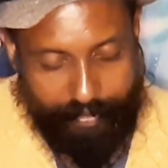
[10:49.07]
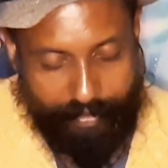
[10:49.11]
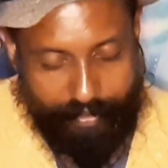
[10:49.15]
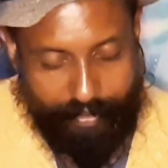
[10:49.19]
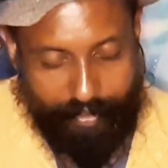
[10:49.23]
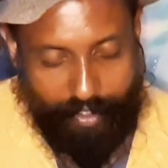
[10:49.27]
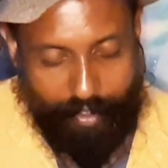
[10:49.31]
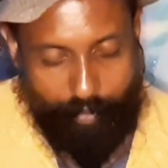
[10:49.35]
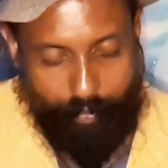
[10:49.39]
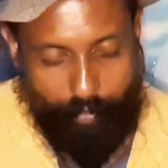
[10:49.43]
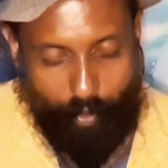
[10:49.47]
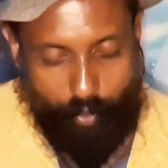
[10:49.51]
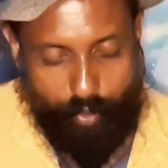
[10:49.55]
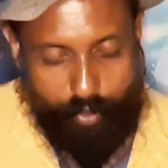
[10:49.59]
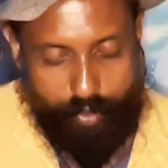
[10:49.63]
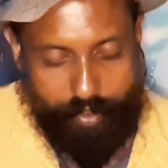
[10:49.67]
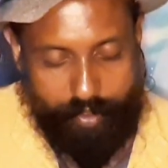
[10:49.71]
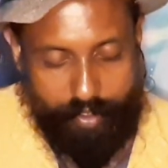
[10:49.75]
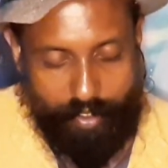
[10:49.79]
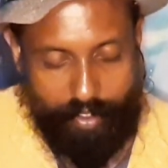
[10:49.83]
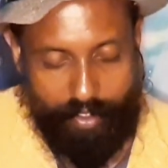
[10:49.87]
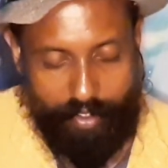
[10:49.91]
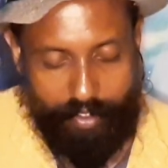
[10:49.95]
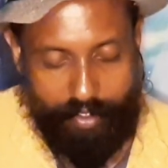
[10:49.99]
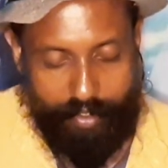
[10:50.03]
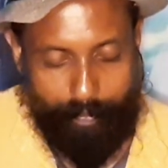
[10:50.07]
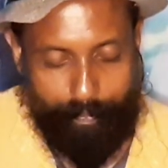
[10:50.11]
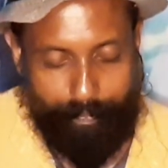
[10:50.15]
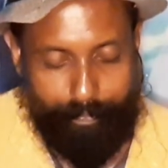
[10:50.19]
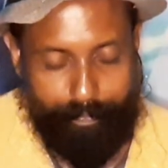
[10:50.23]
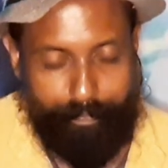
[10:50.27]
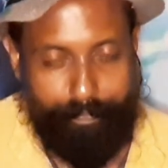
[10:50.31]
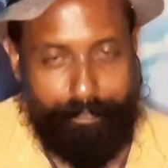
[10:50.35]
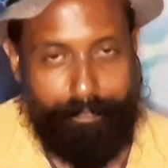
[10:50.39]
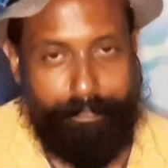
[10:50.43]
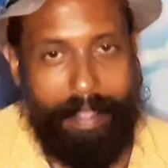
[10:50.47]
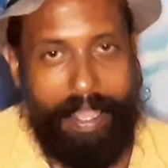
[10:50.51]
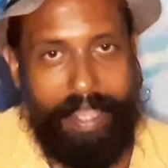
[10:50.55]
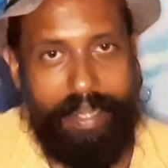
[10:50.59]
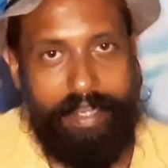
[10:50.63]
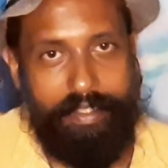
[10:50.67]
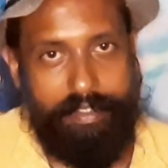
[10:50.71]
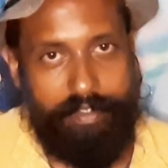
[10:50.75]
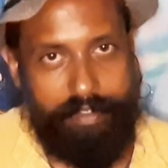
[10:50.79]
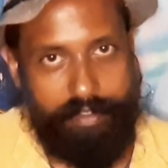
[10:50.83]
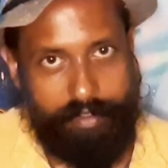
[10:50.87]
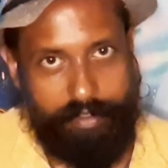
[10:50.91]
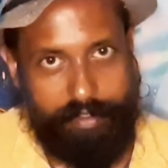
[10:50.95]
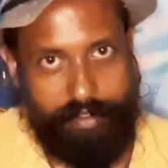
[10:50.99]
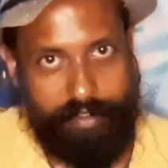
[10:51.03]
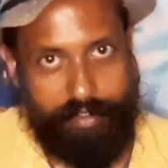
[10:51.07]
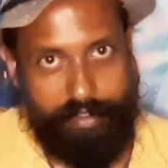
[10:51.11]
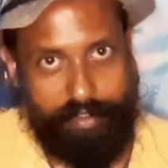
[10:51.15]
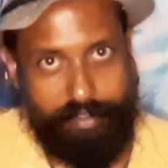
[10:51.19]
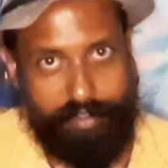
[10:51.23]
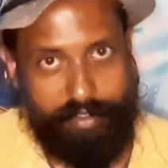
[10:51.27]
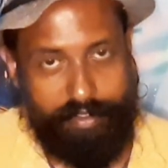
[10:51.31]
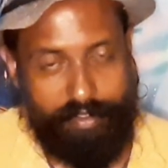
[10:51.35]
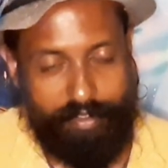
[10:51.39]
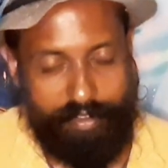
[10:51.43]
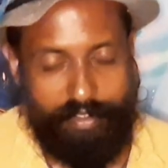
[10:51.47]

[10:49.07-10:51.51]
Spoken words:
Emotional balance.